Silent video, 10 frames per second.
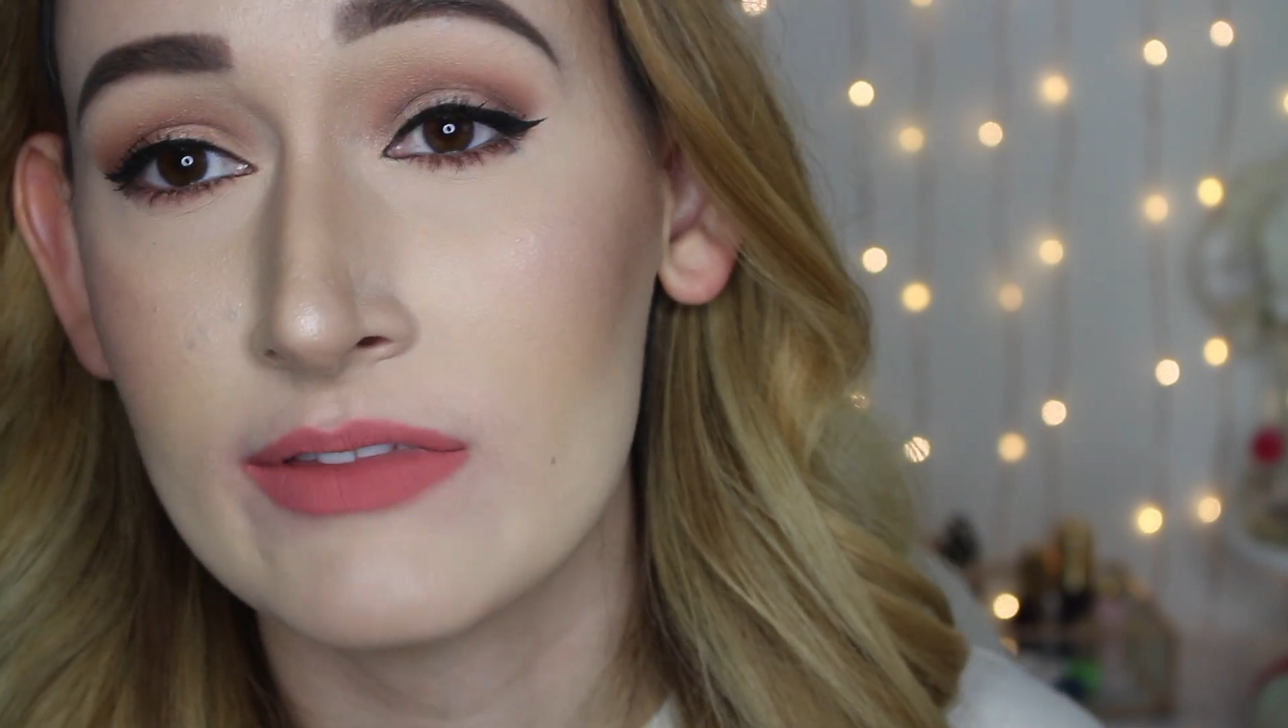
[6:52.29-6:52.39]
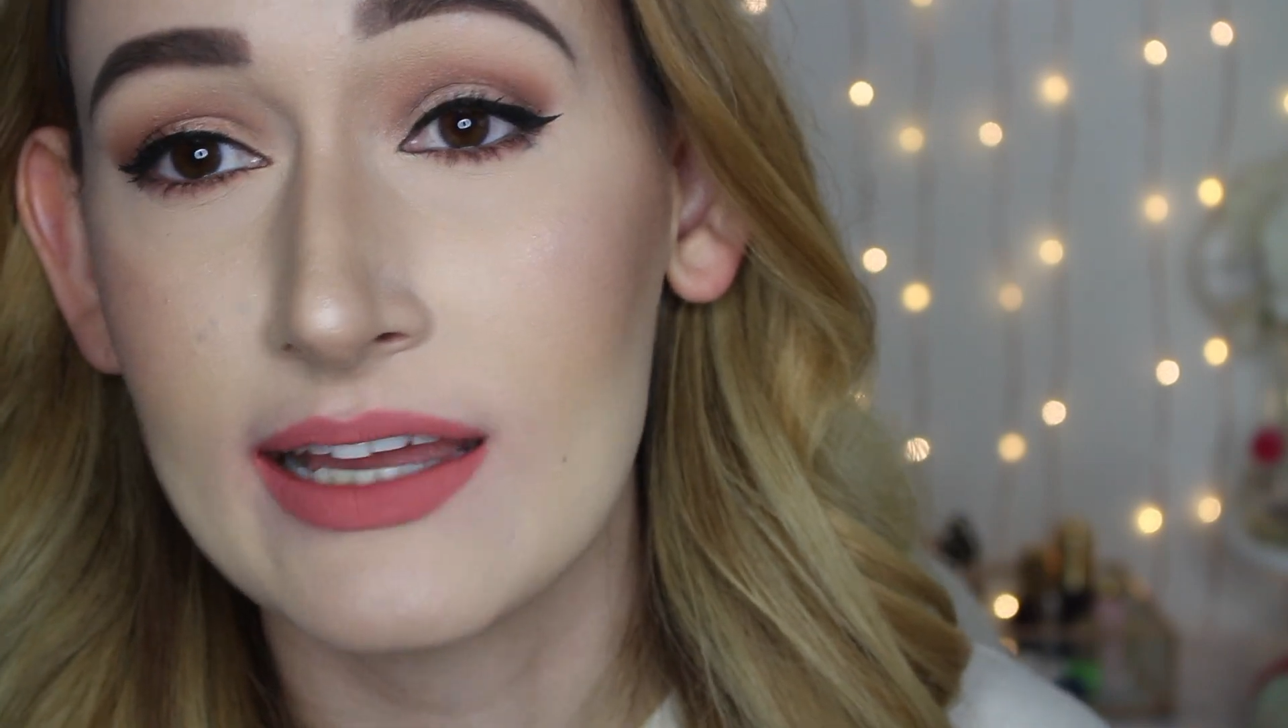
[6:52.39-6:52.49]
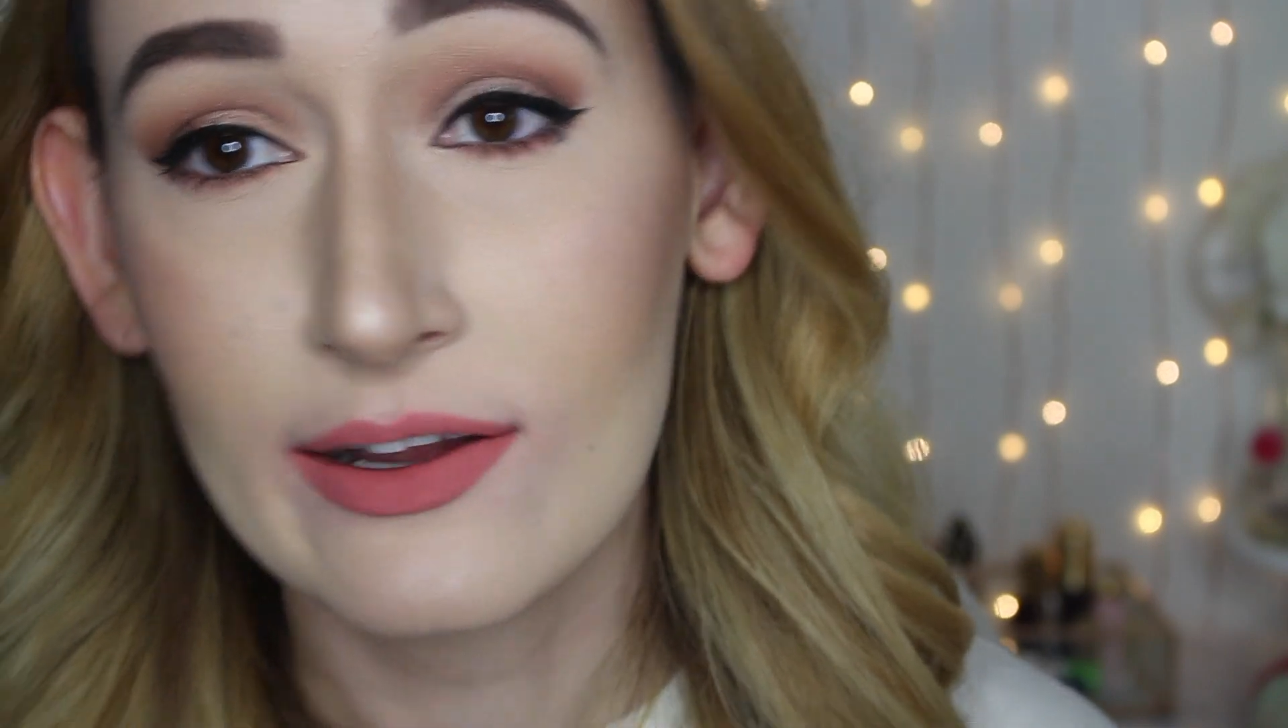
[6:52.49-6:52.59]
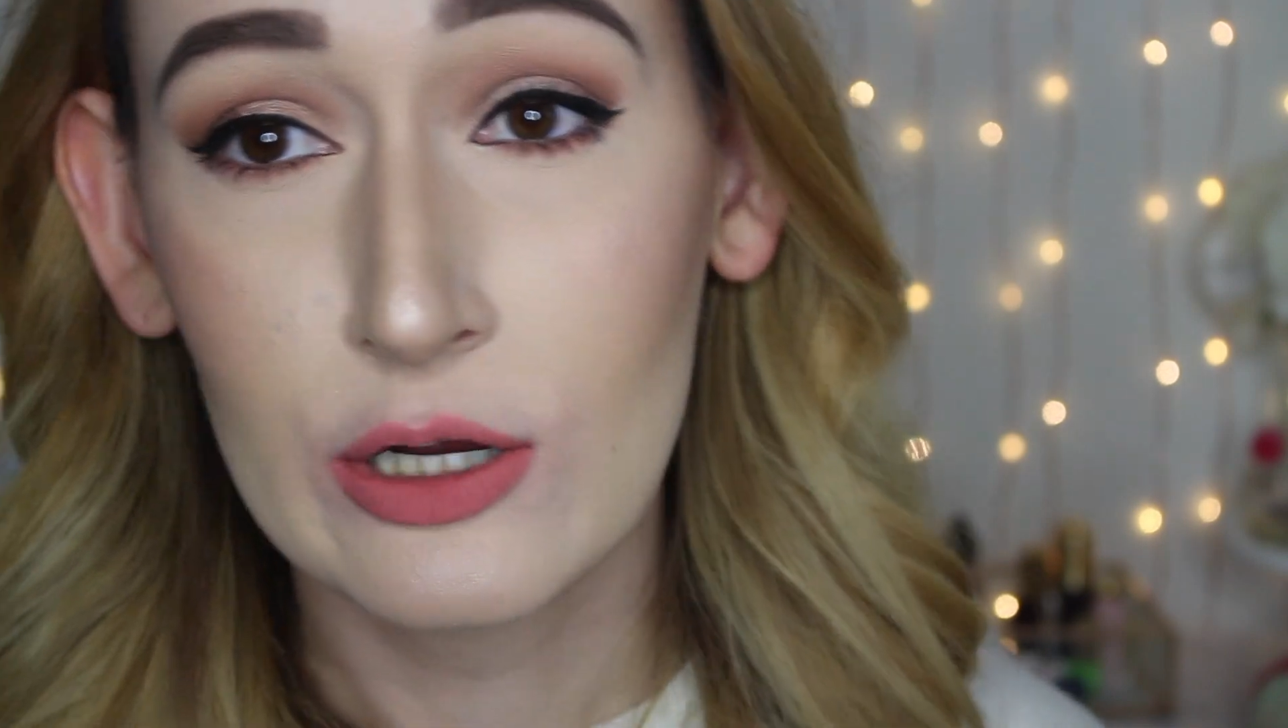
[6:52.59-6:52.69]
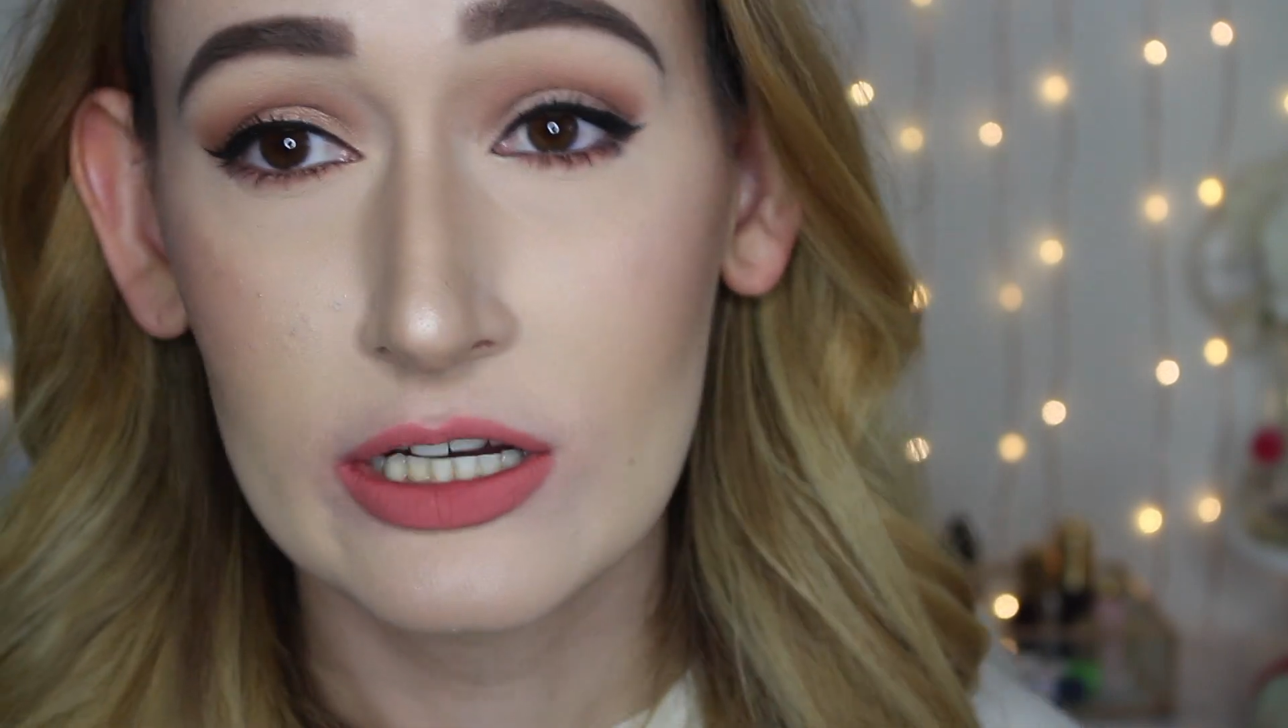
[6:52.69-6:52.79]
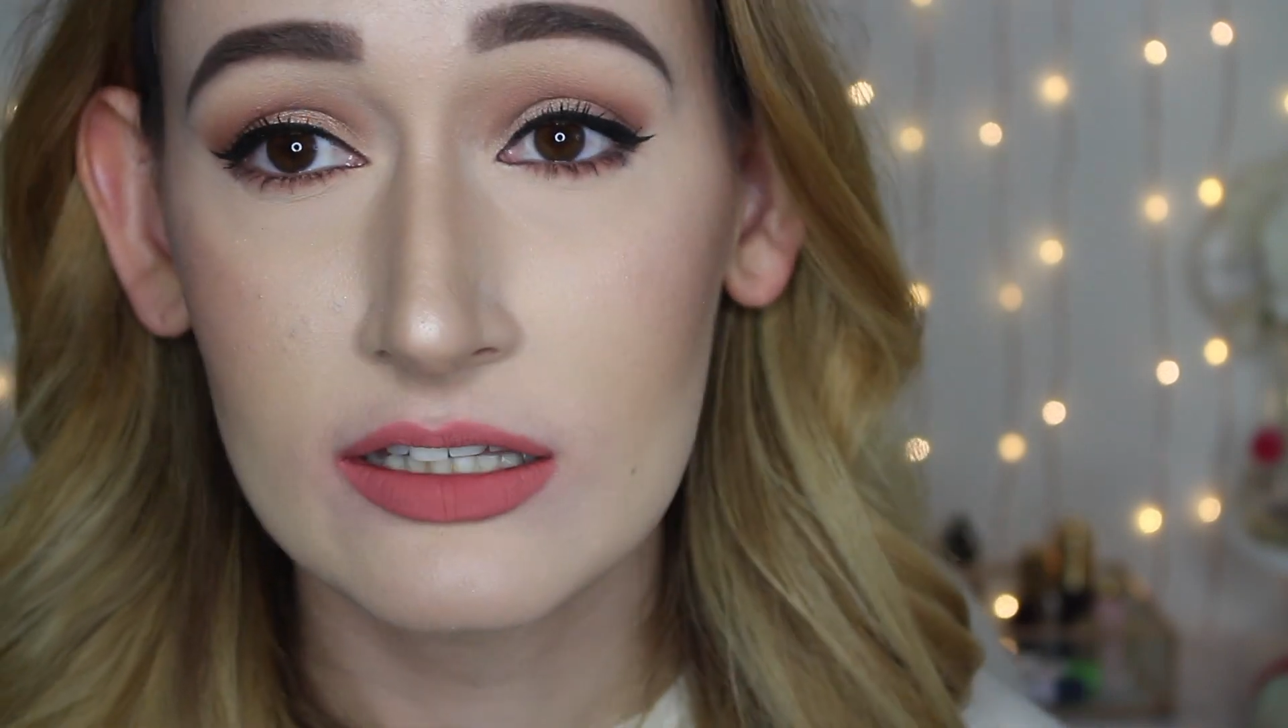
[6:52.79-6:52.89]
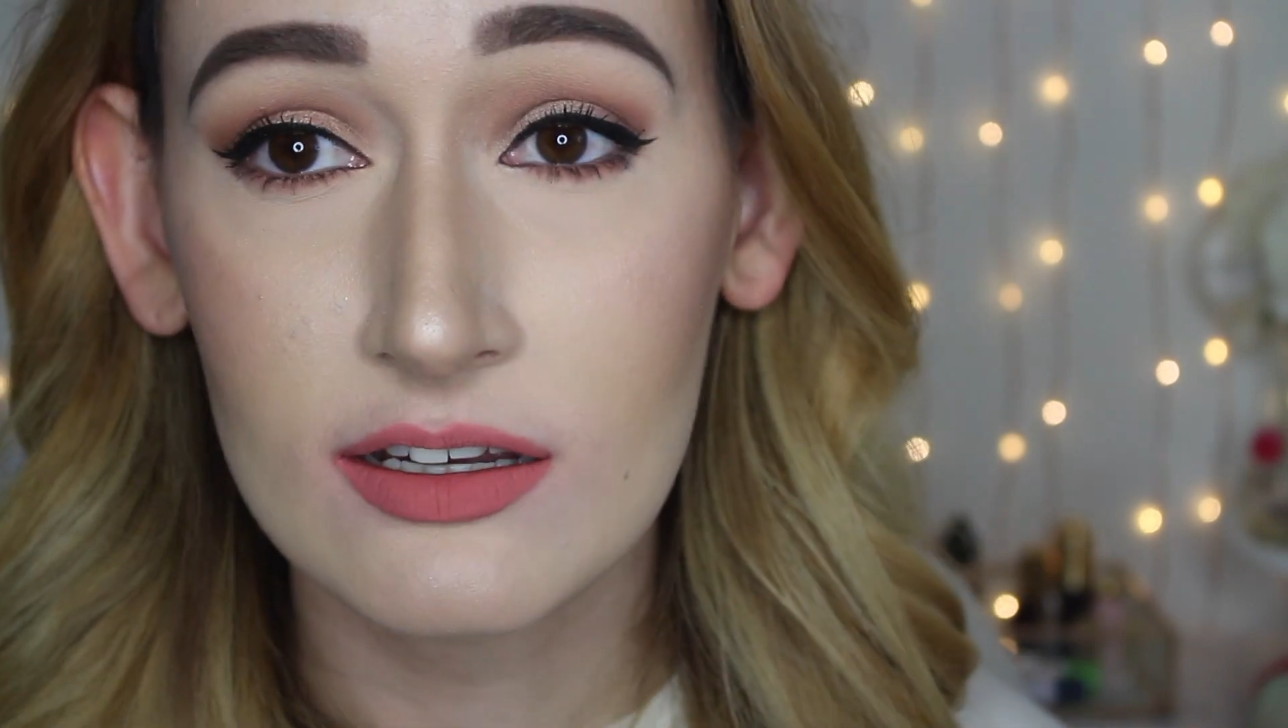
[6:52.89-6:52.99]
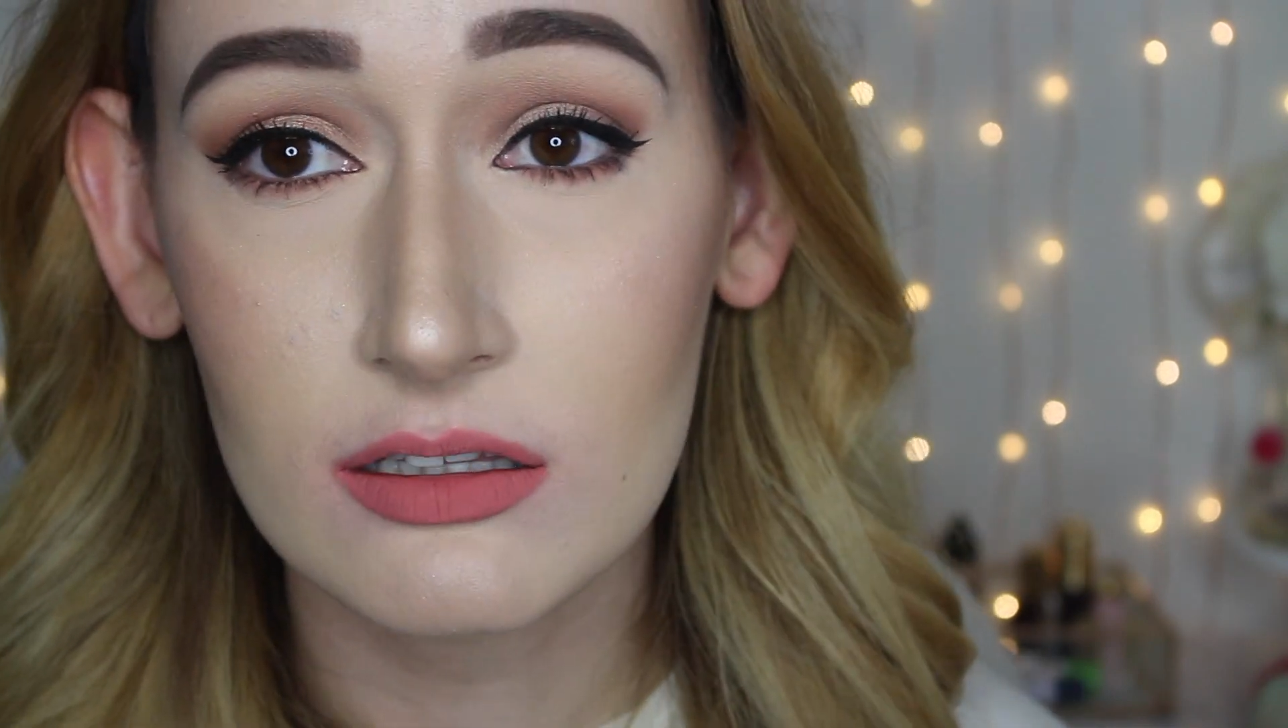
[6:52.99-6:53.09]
They could look